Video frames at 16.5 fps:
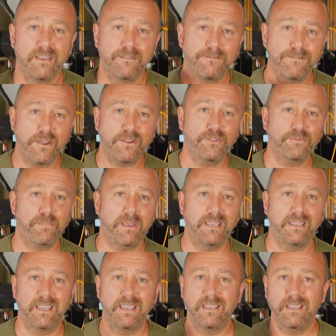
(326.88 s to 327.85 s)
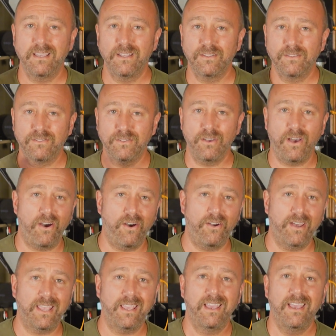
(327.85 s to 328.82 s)
focus peaking, too
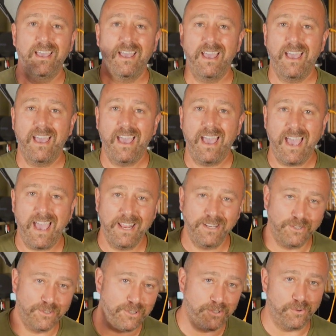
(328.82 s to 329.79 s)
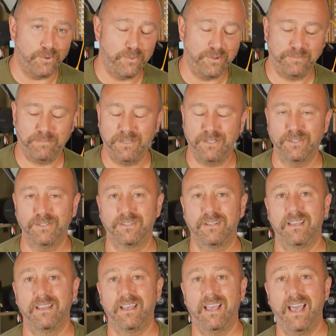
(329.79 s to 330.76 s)
high, and you should always be good,
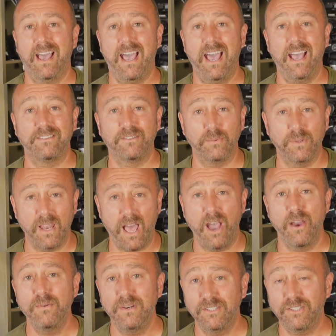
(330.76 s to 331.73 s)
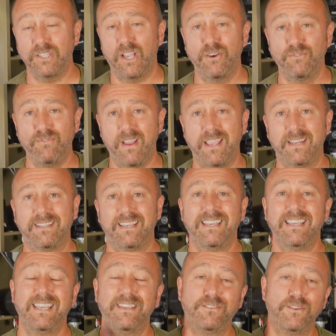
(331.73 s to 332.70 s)
as it will only show red
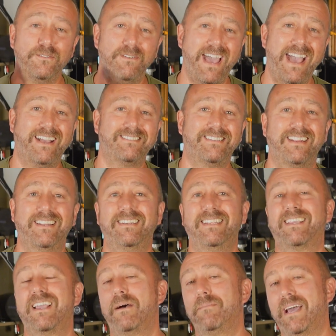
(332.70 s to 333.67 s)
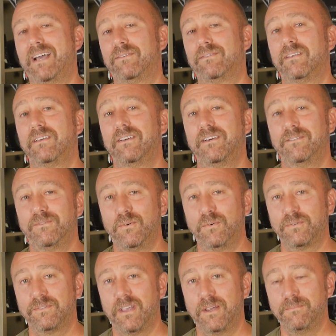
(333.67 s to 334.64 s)
if you've accidentally come out of
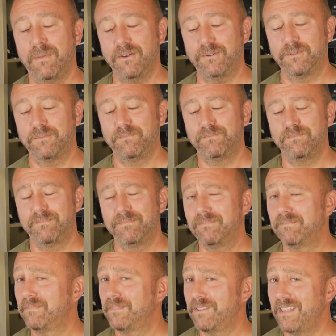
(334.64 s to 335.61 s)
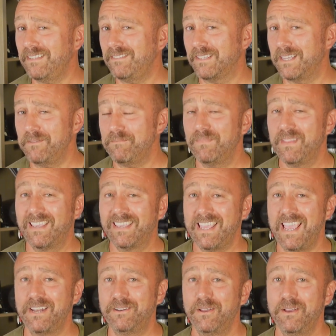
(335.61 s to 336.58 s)
auto mode. So that's it.
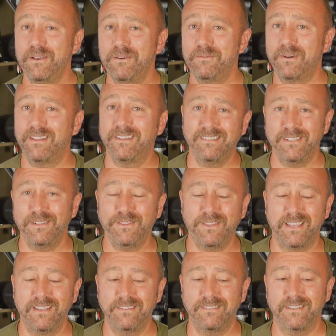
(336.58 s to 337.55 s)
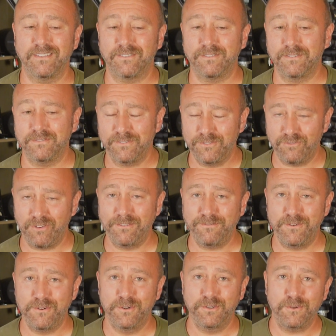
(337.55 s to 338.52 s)
Again, one of these little things that's
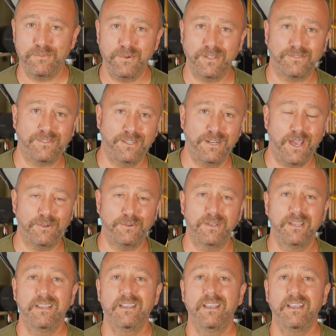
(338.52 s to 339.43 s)
straightforward once you know.